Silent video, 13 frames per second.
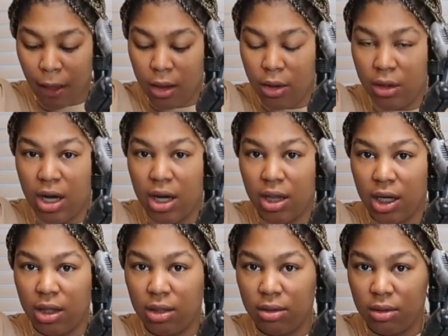they're not
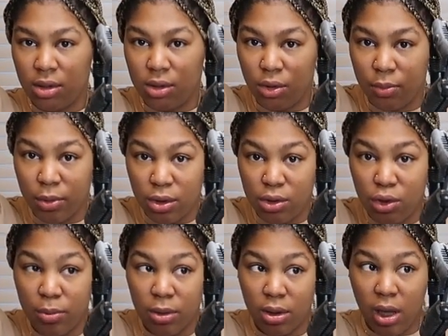like
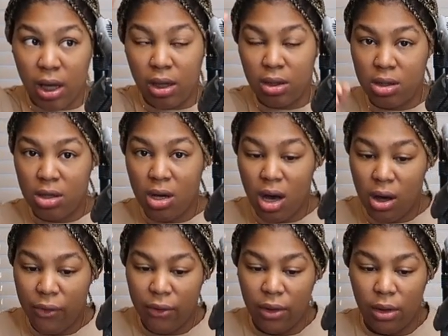super like
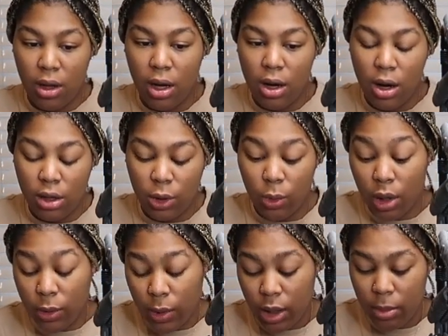tough and like hard to
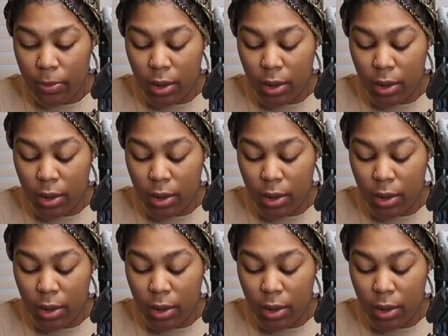work with,